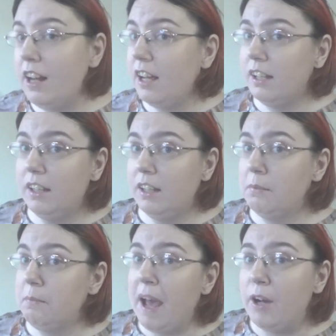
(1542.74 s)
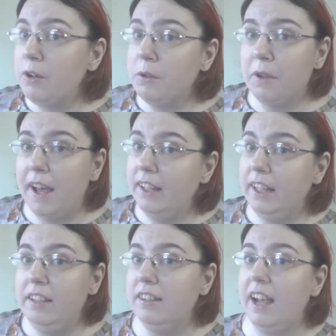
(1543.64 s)
of other powder
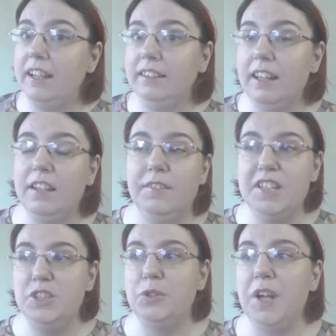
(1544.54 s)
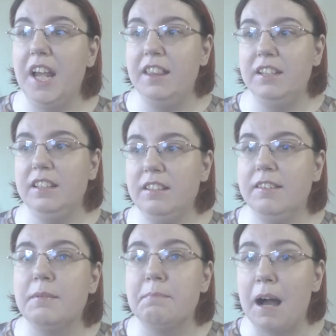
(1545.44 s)
highlights that I love, enjoy, and that does
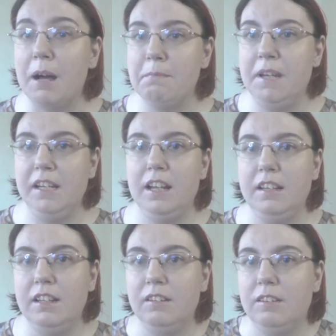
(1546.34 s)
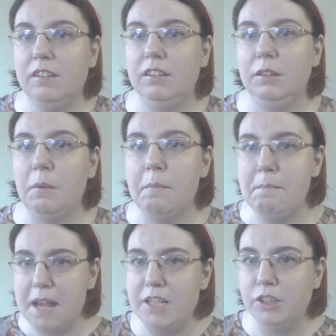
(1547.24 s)
the popping and does the
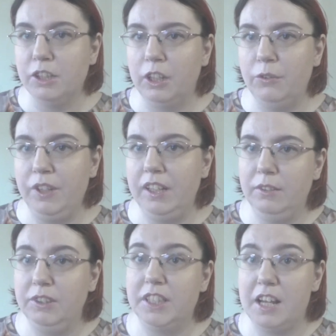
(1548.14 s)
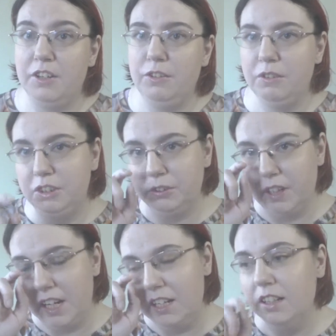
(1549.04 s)
major glowing, which I do
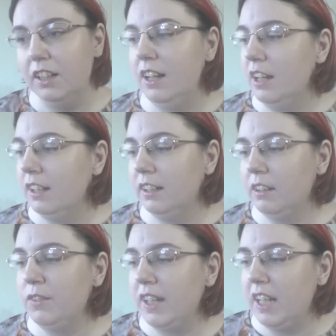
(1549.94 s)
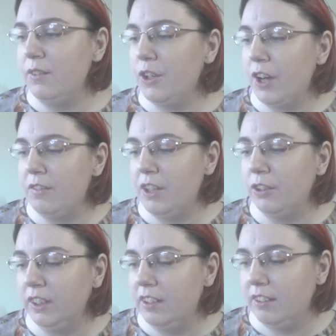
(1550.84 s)
enjoy. Because I'm like, even though I have the
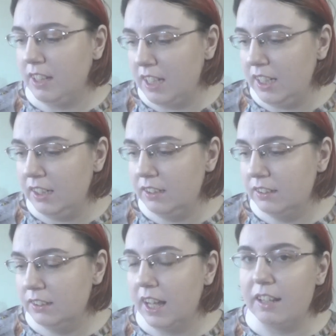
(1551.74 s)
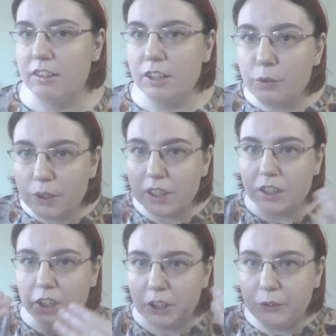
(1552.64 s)
only skin, I still want to
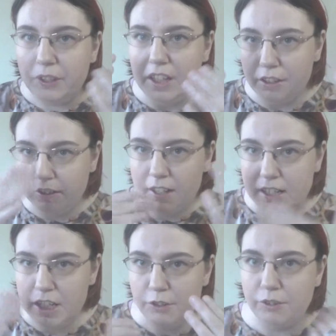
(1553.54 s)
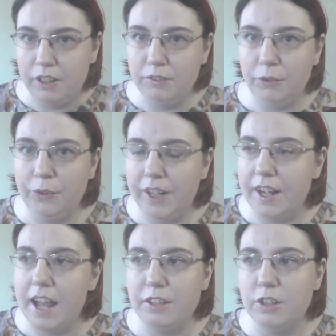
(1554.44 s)
glow here and here and everywhere.
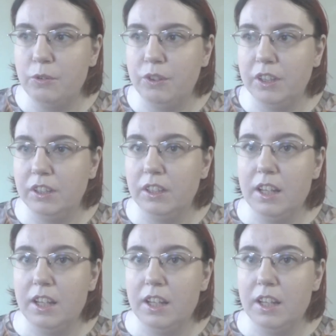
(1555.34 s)
I don't want to